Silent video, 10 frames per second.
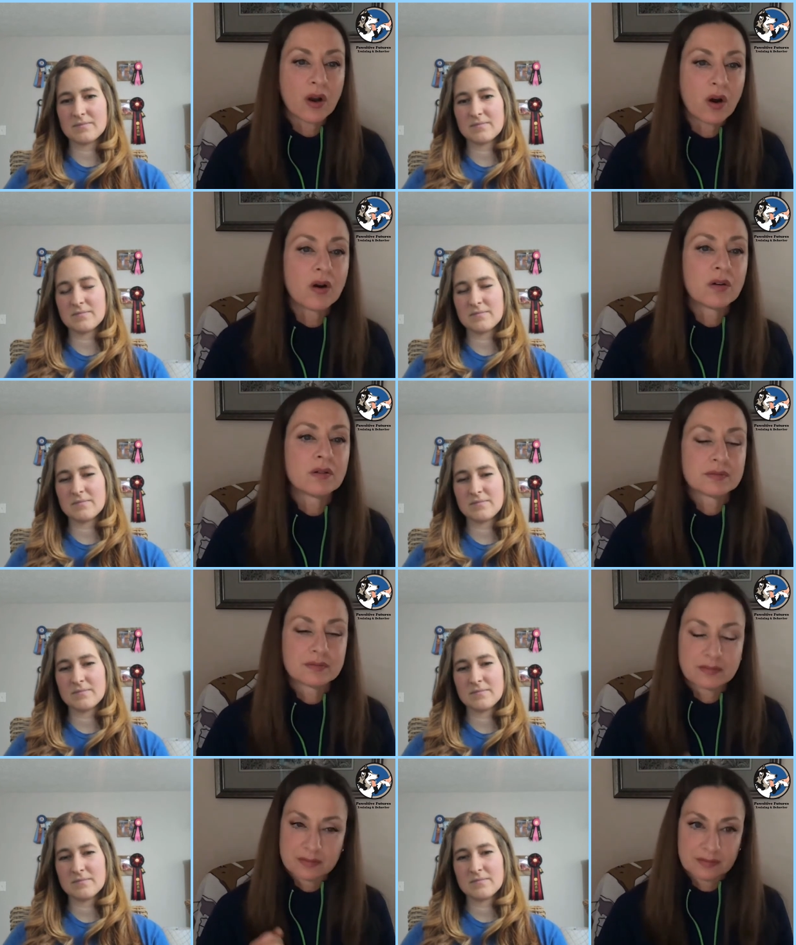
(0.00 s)
Speaker 1: all
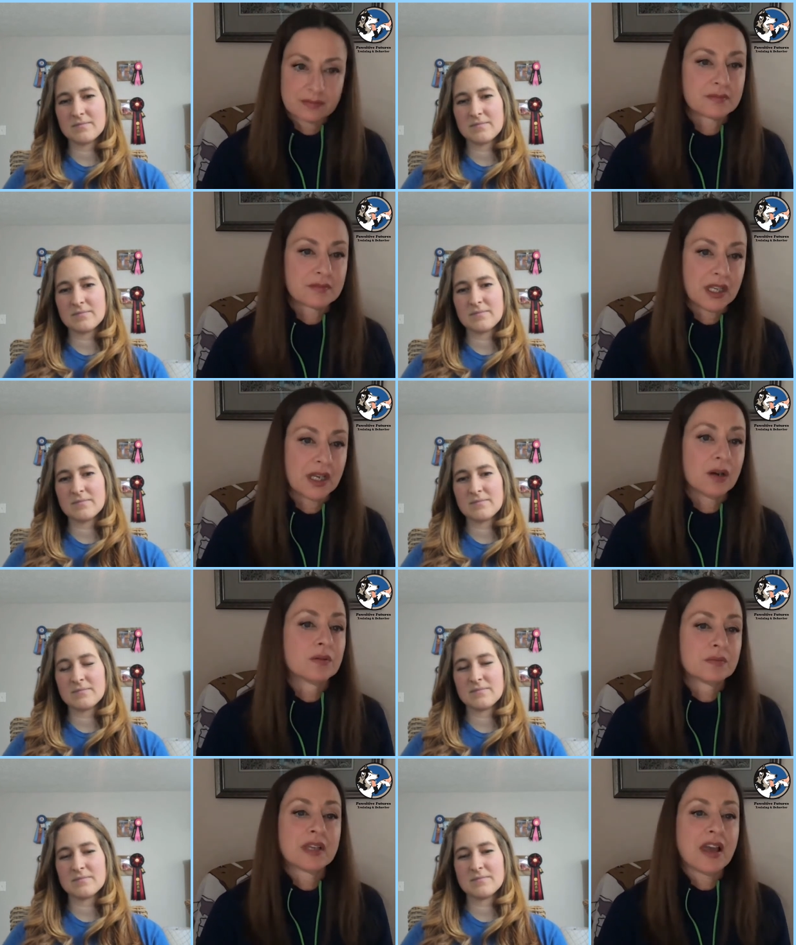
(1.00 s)
you
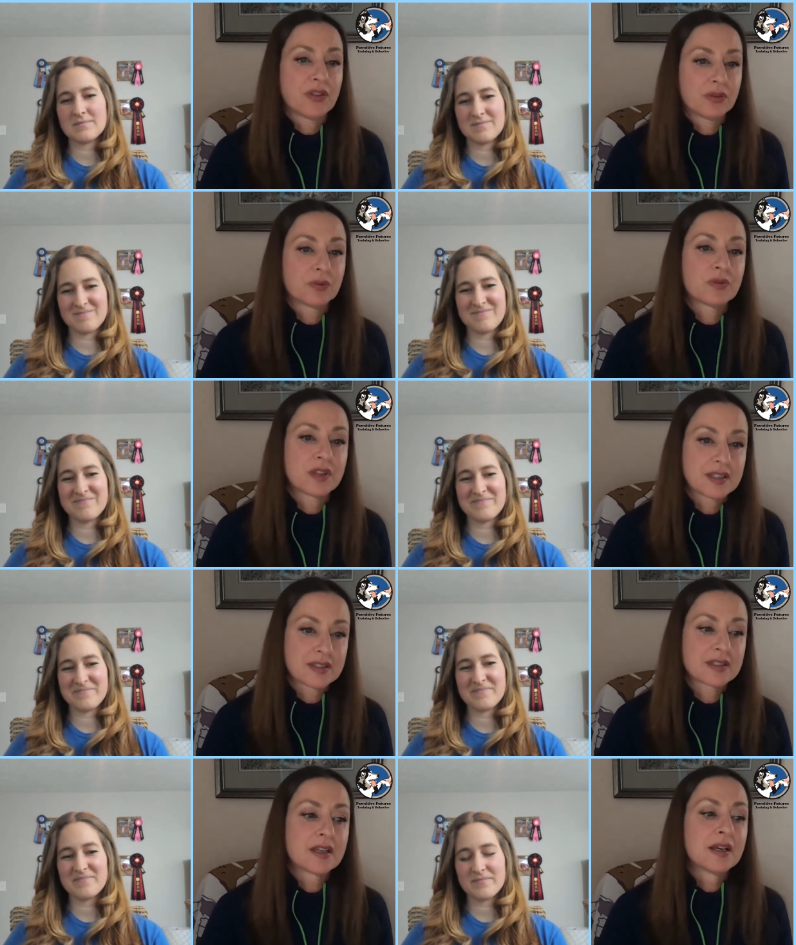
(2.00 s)
know get through
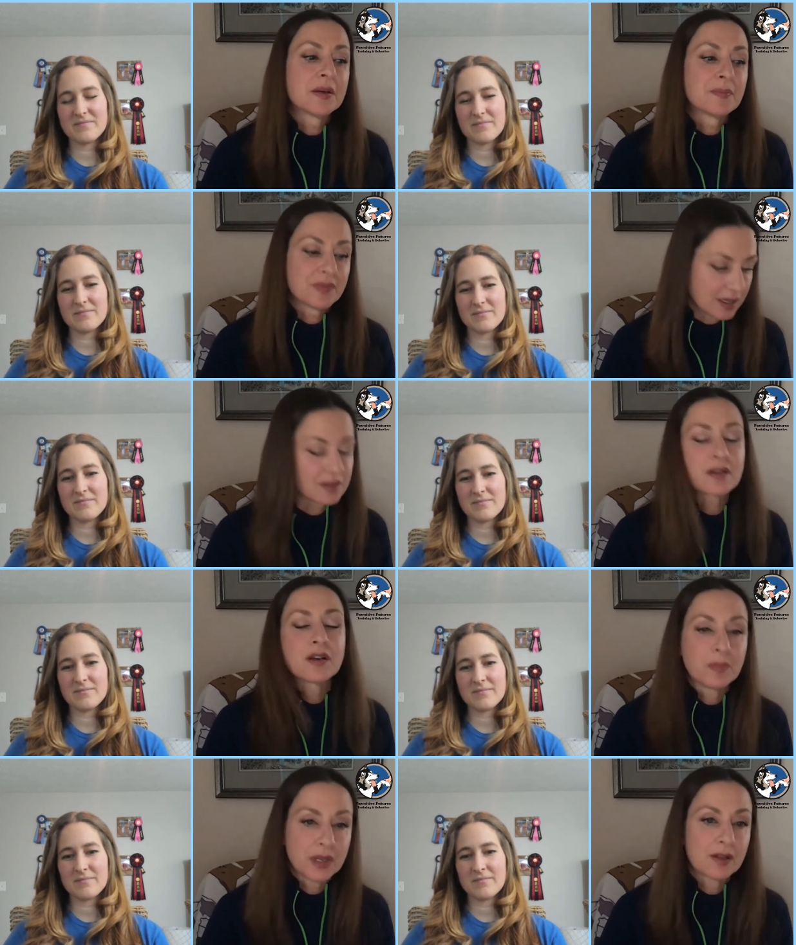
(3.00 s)
this there's going
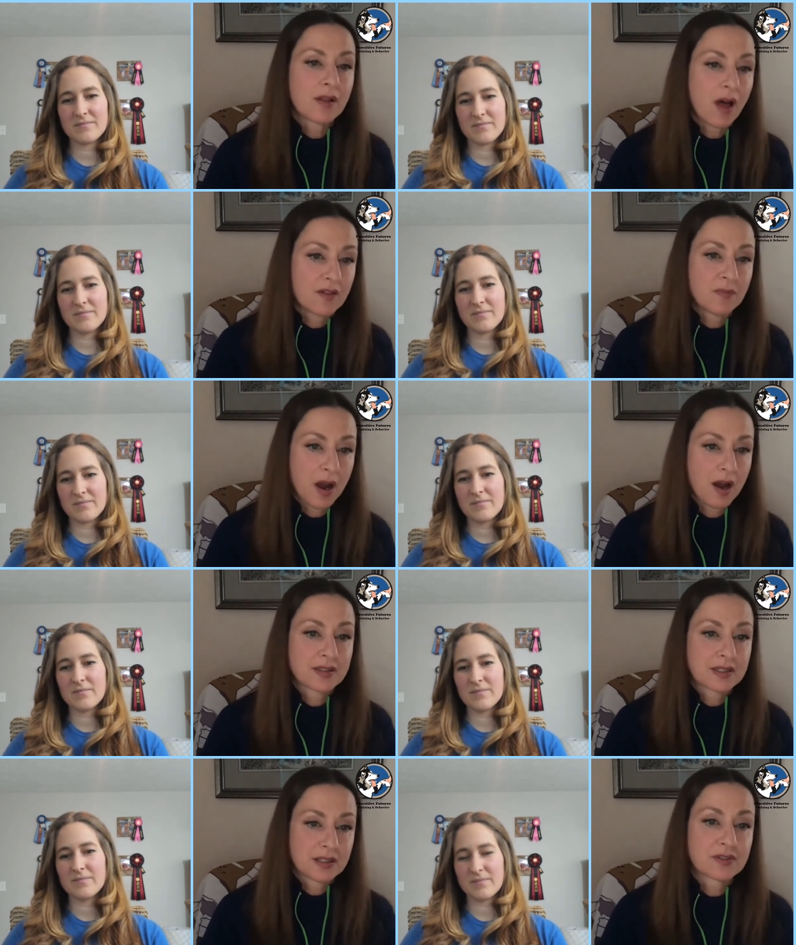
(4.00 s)
to be a lot of
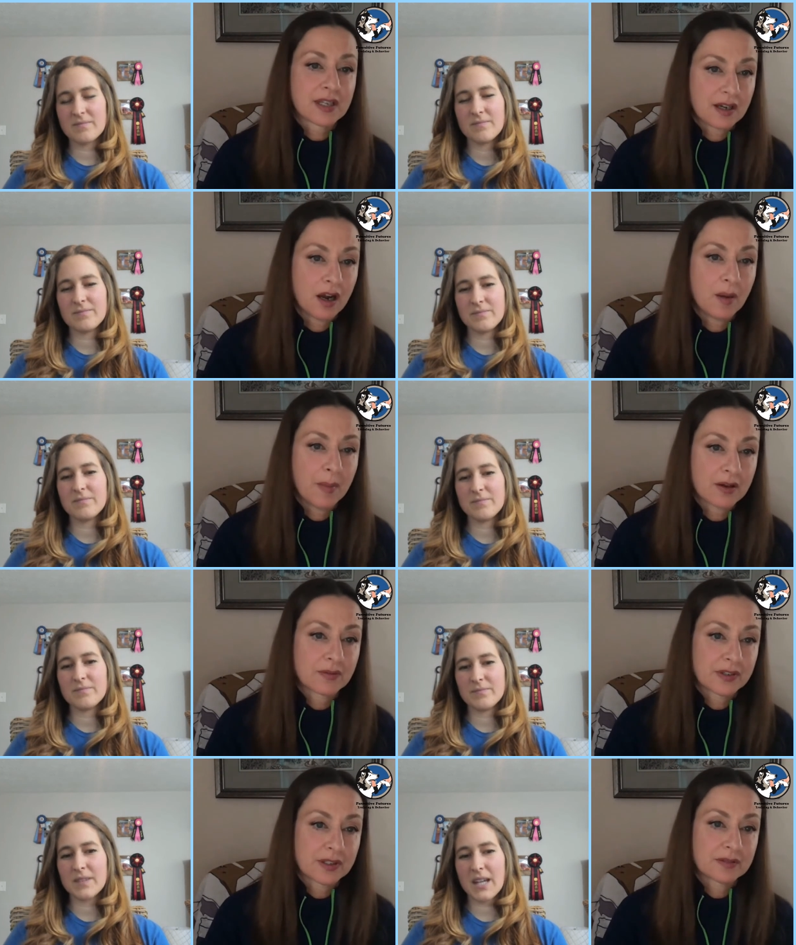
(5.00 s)
positives that come out
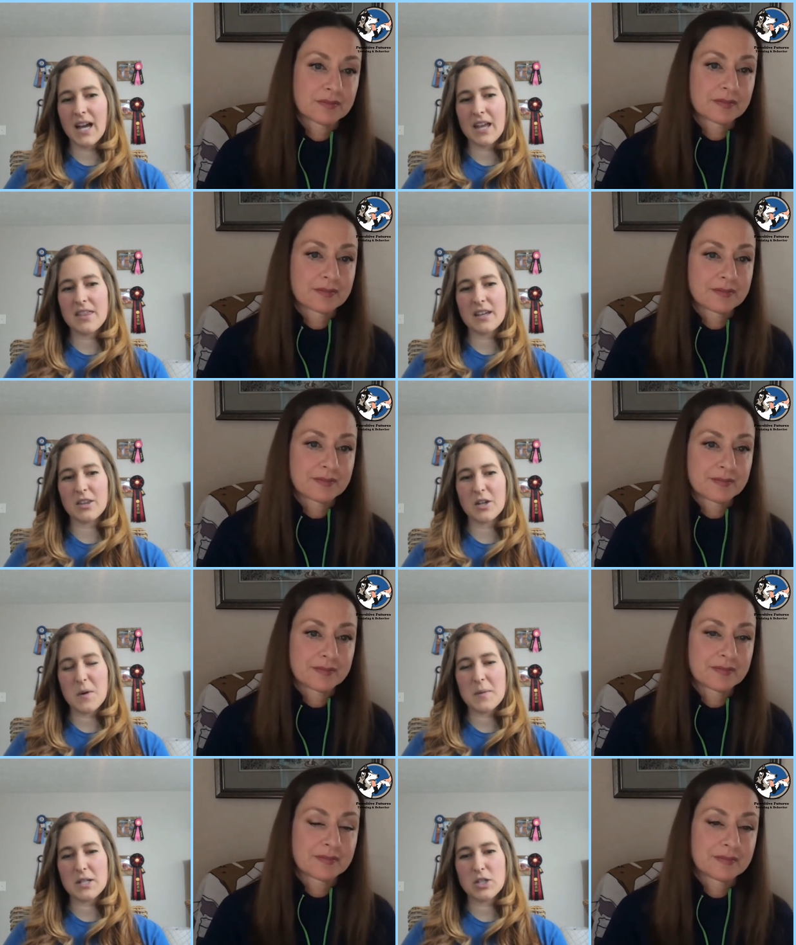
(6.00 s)
of it.
Speaker 2: Yeah, I think there
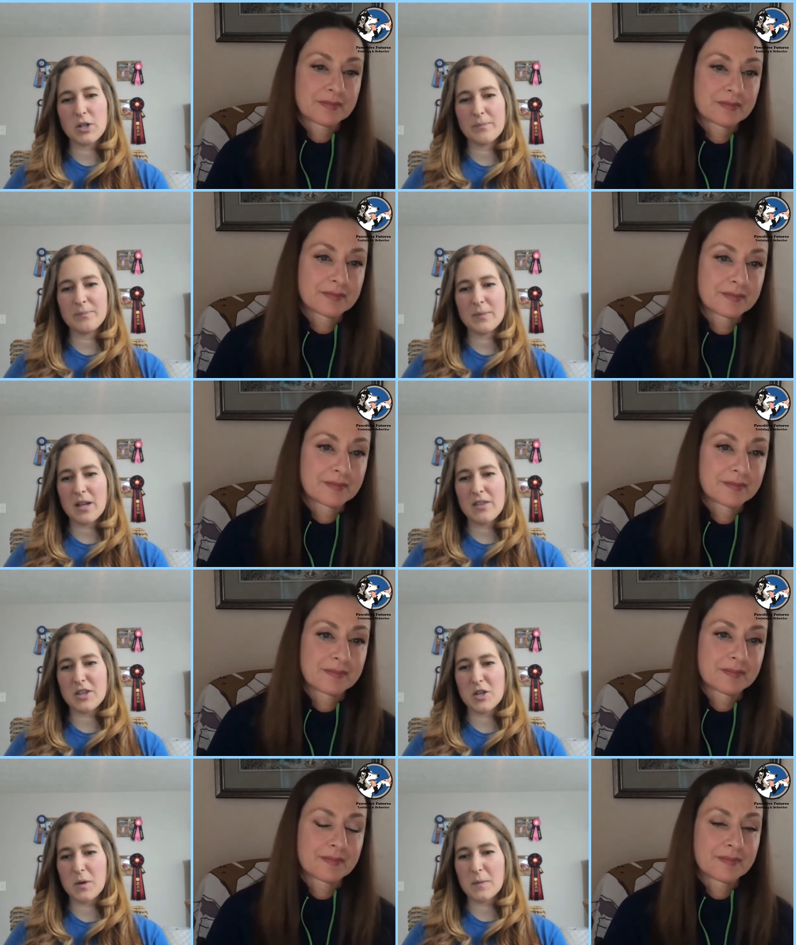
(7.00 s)
will be too. I
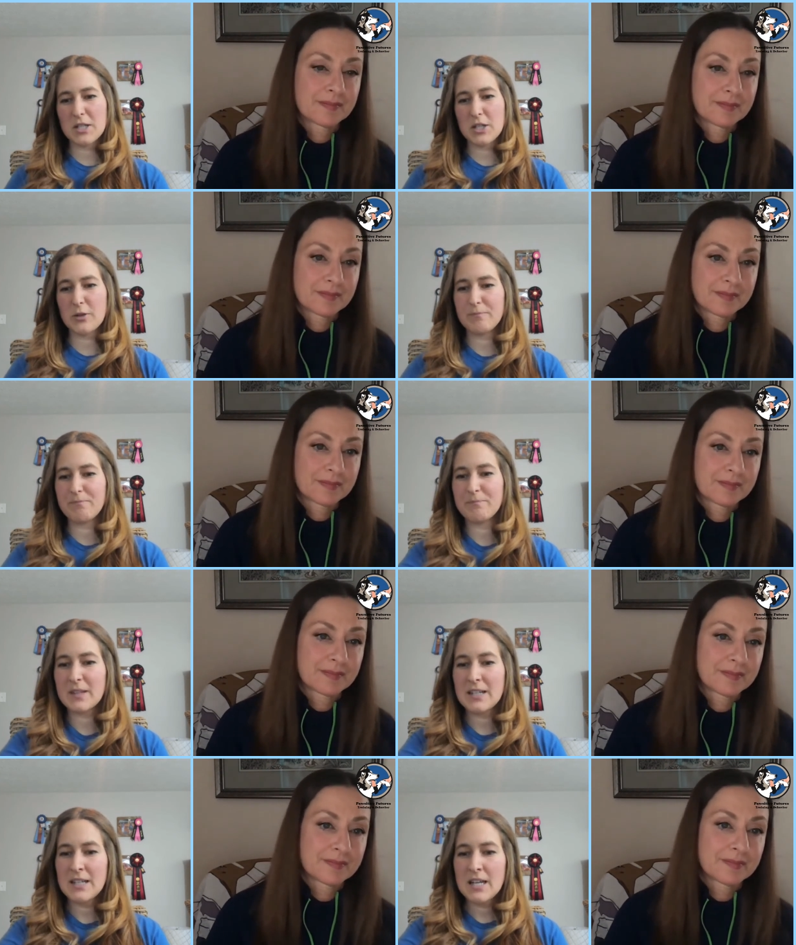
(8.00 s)
think there will be too.
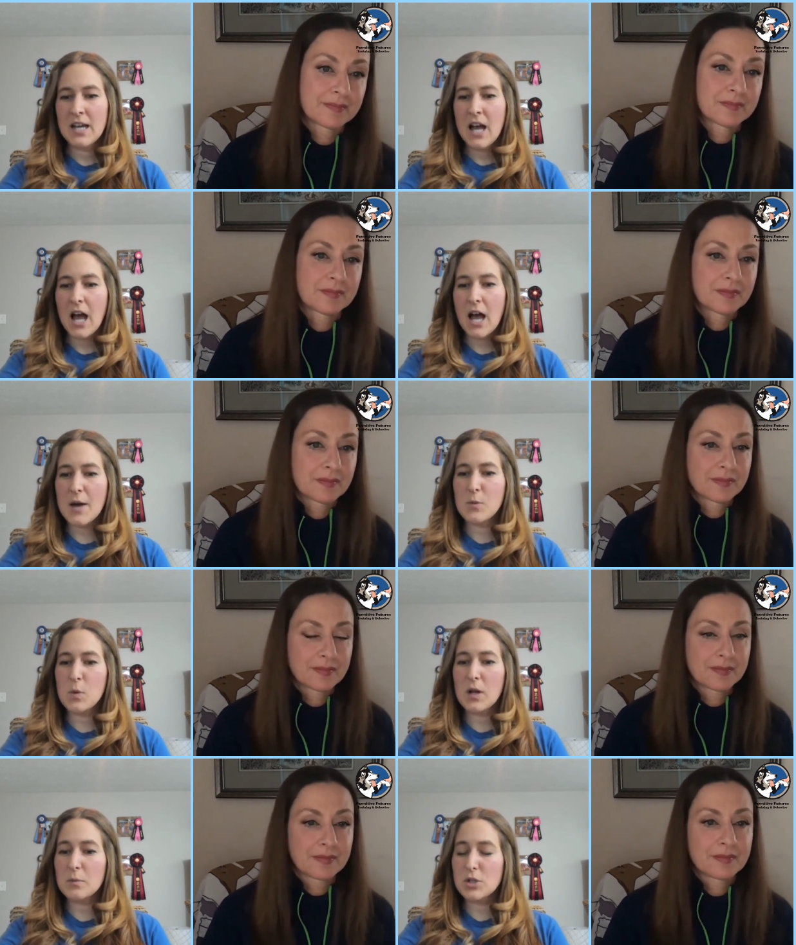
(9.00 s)
Um,
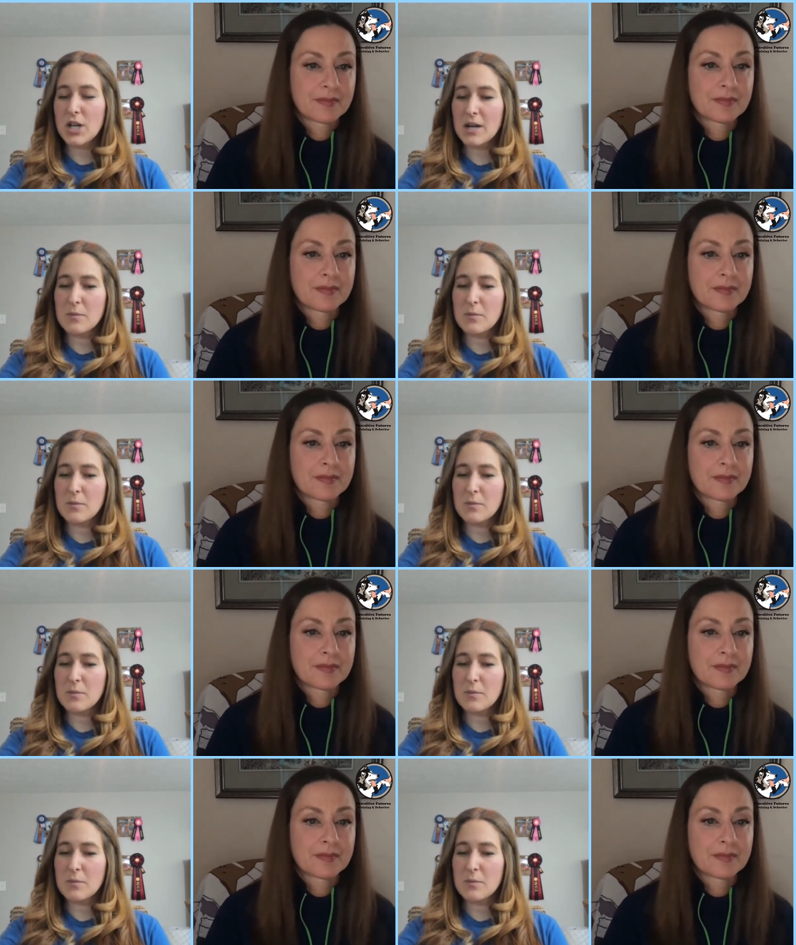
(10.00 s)
well, Jane,